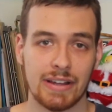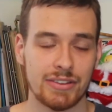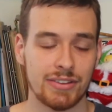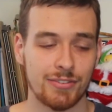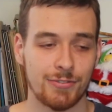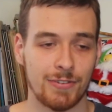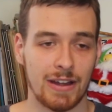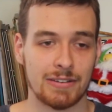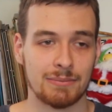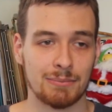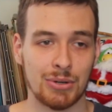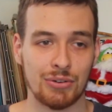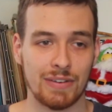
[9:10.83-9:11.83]
It's a
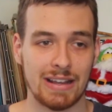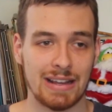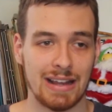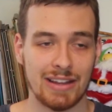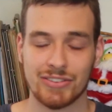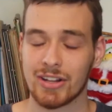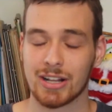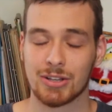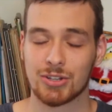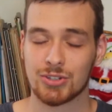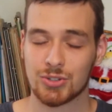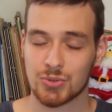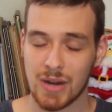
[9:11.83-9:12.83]
fun movie. It's not a
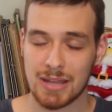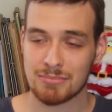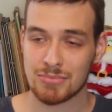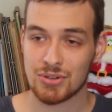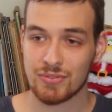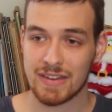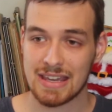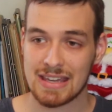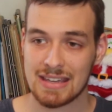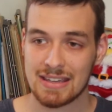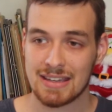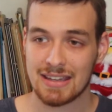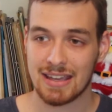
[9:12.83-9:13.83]
great
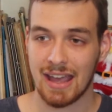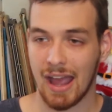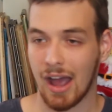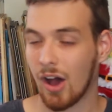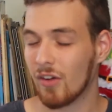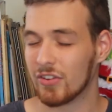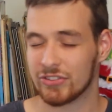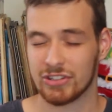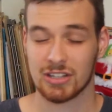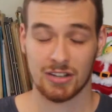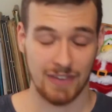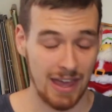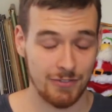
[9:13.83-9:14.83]
movie. Obviously, a
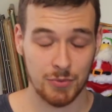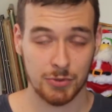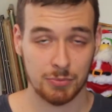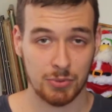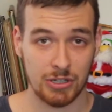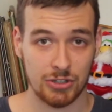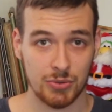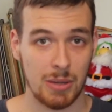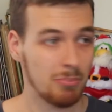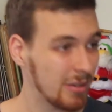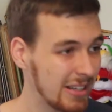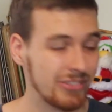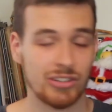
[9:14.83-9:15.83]
lot of effort was put into
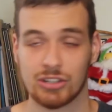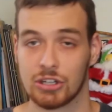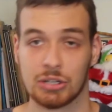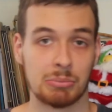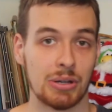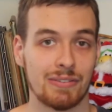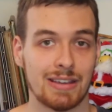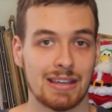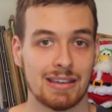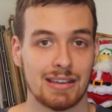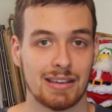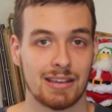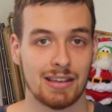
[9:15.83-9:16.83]
it, but it's a good movie.
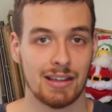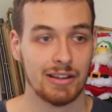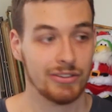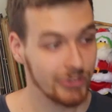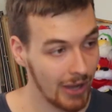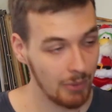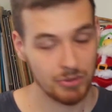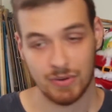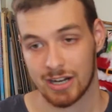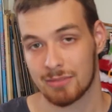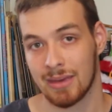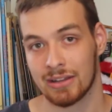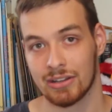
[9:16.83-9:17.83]
And so I would
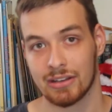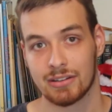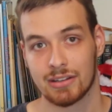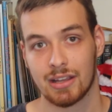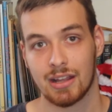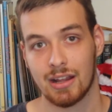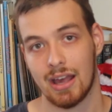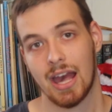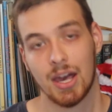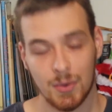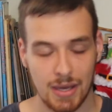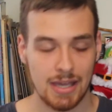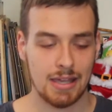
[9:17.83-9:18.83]
recommend it.
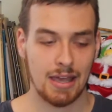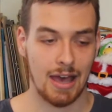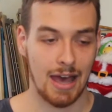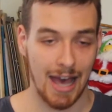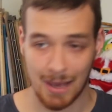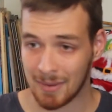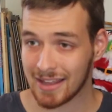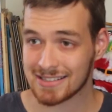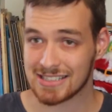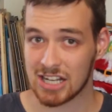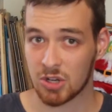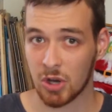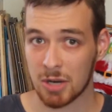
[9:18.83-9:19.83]
Anyway, I'm Alex
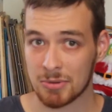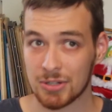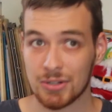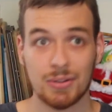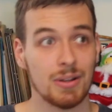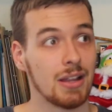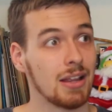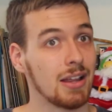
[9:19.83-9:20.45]
the Unquotable.